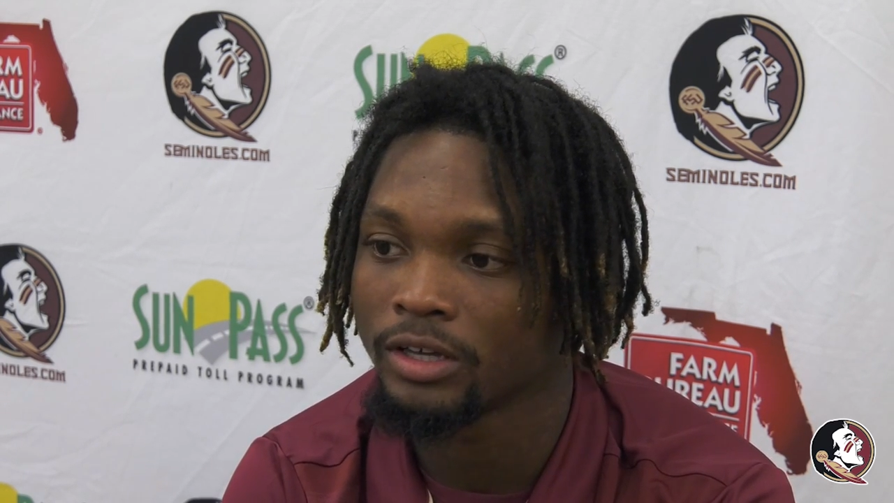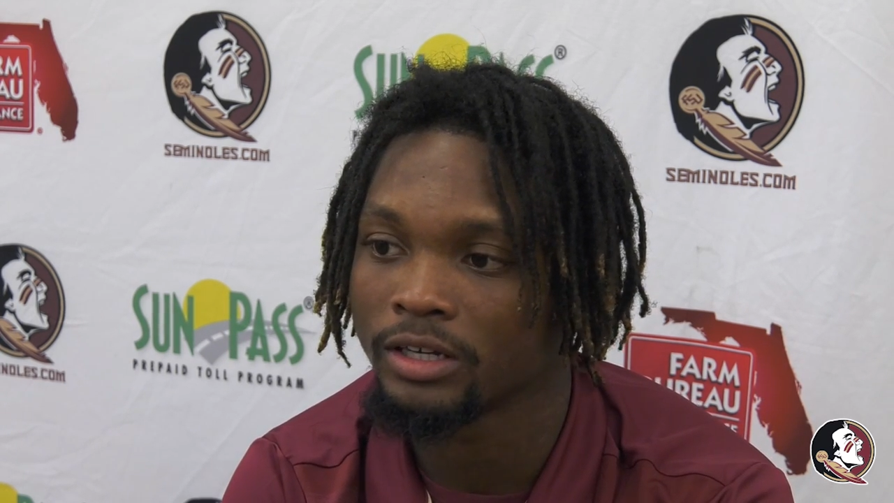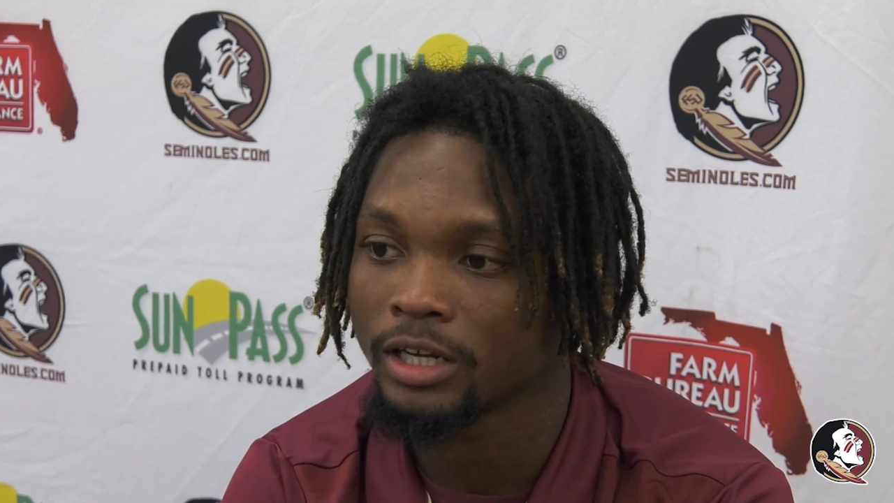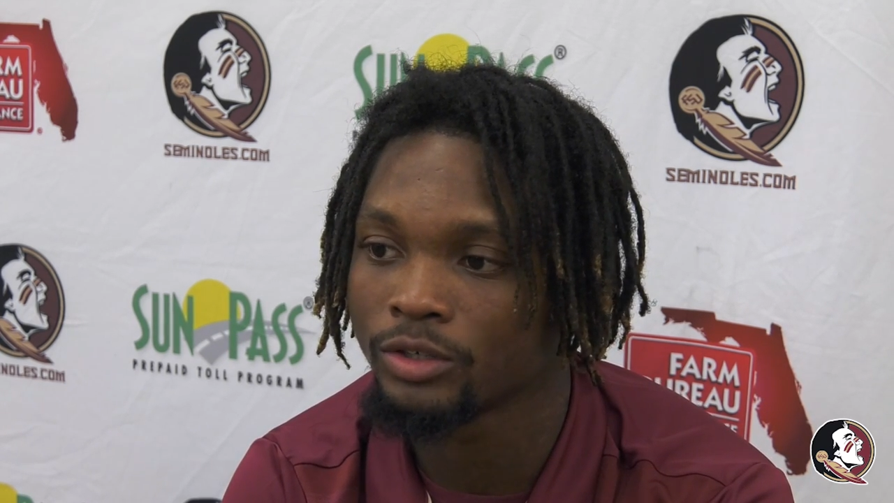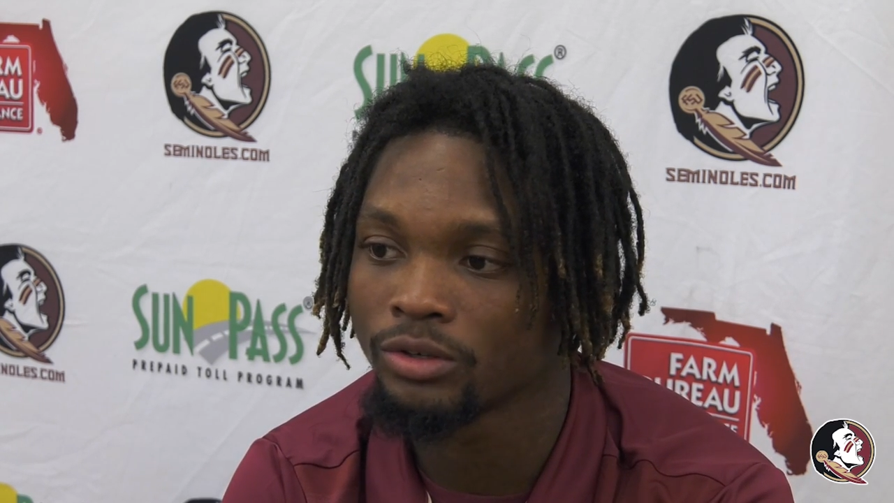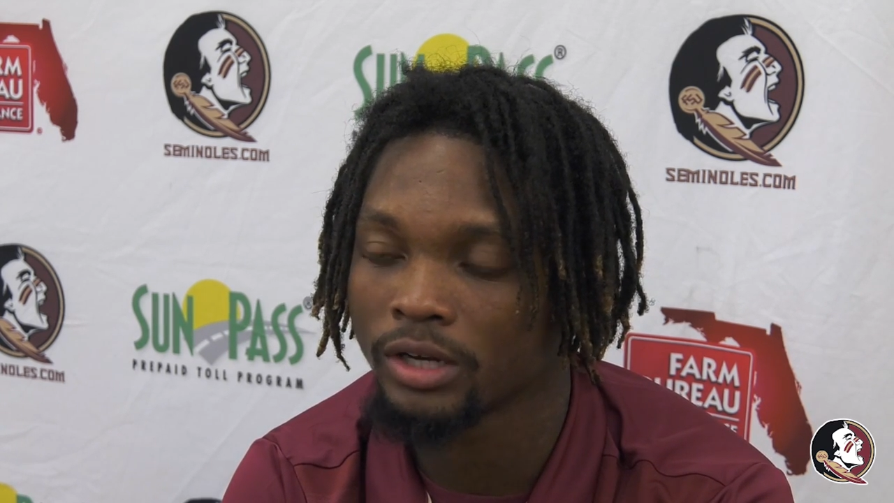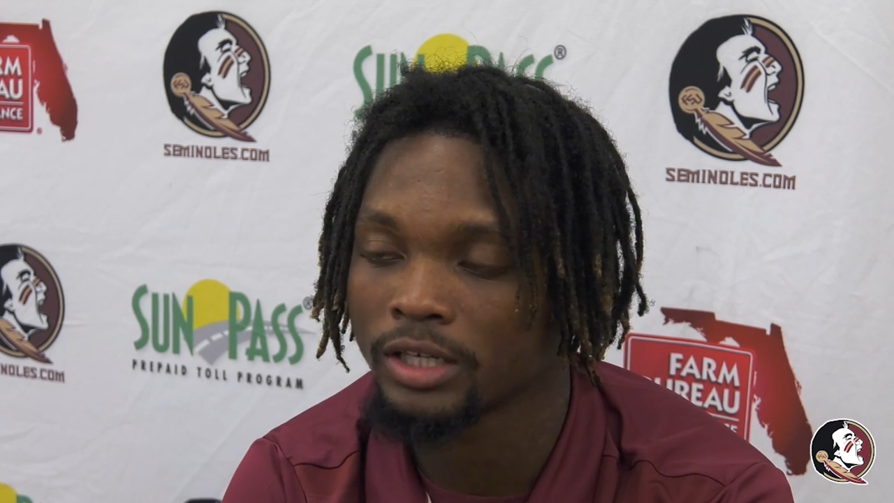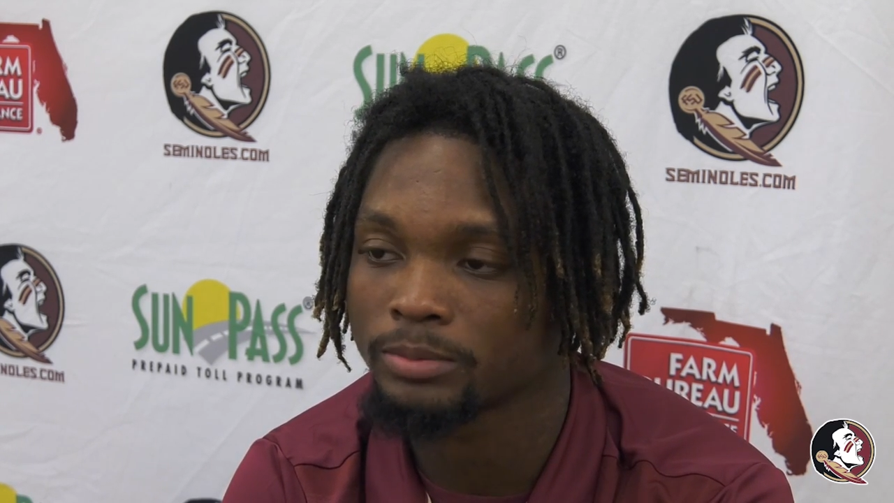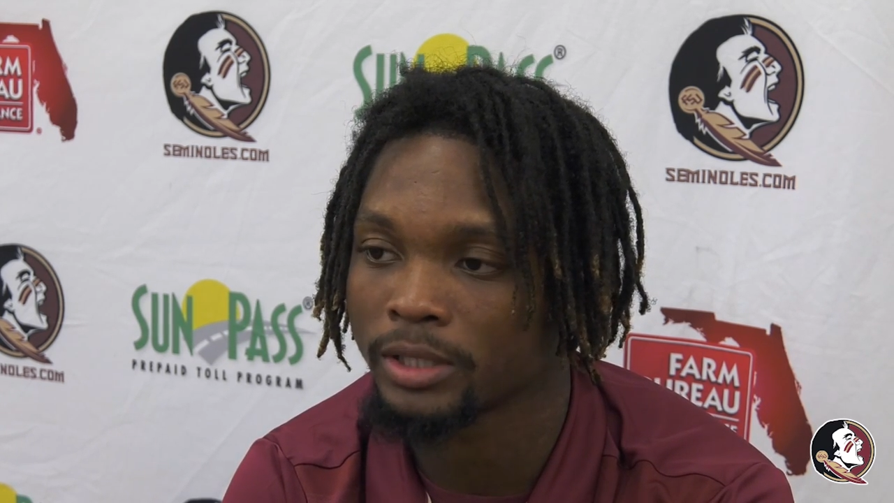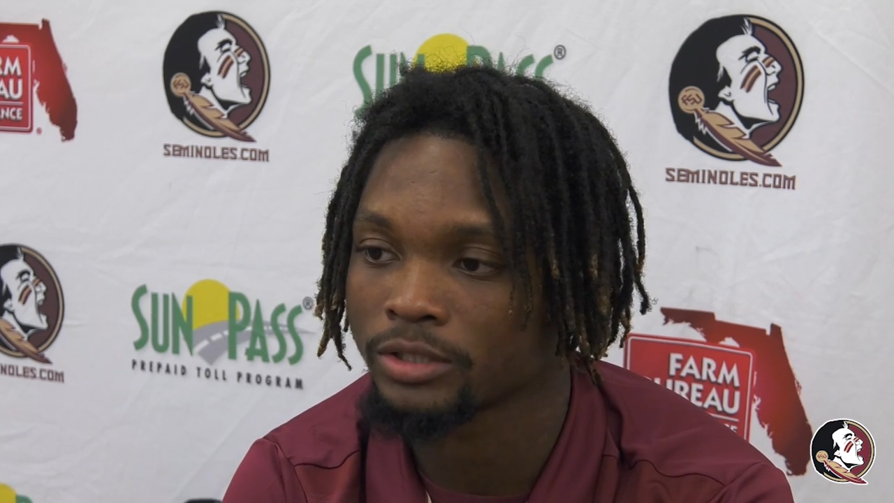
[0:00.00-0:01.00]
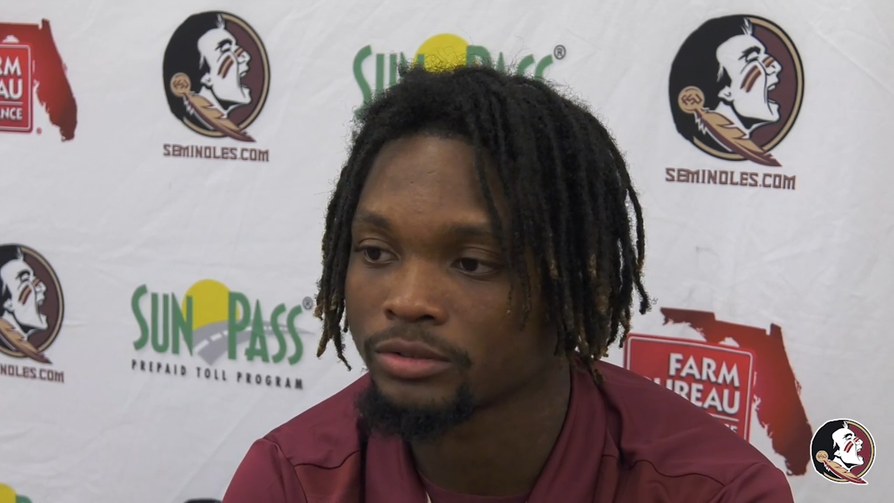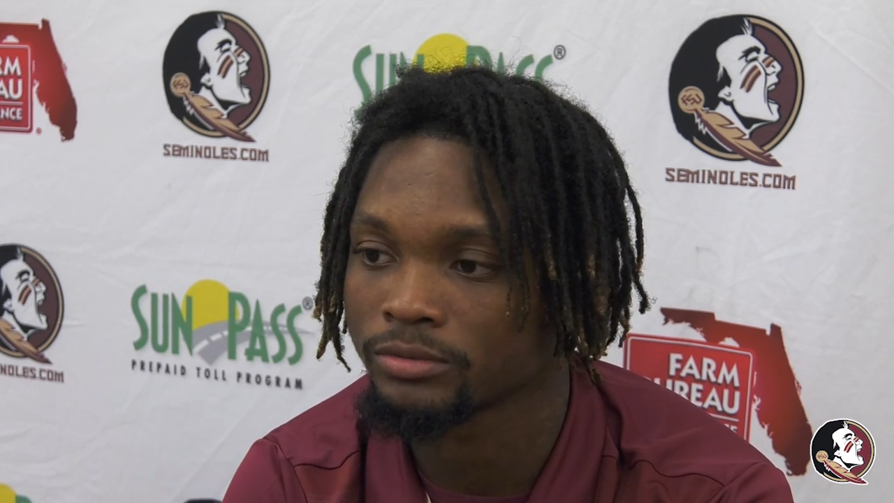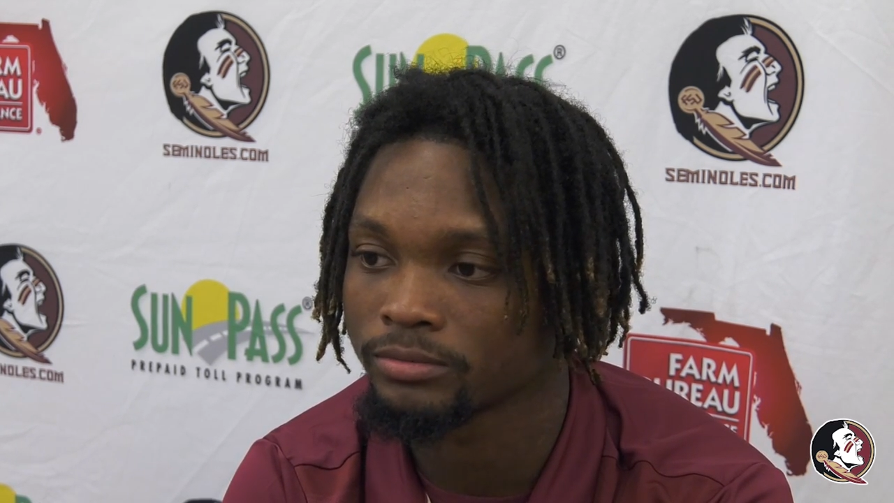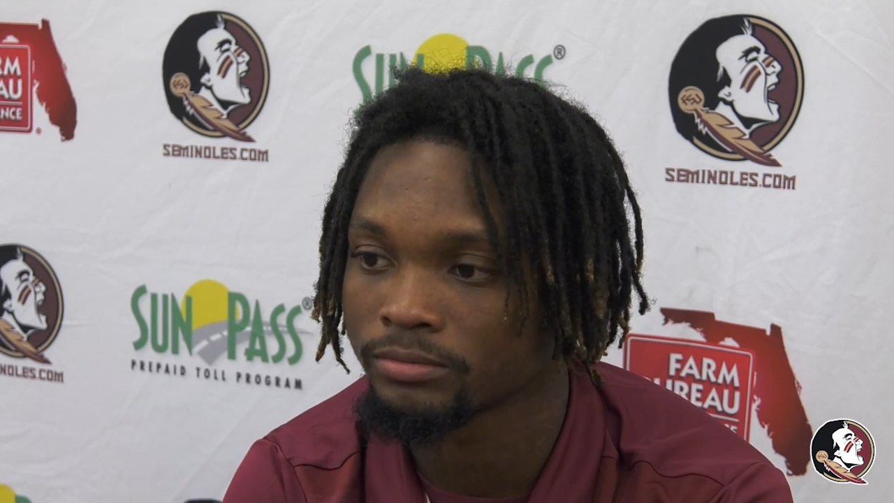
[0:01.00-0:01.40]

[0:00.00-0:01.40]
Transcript: And that dude, that's special.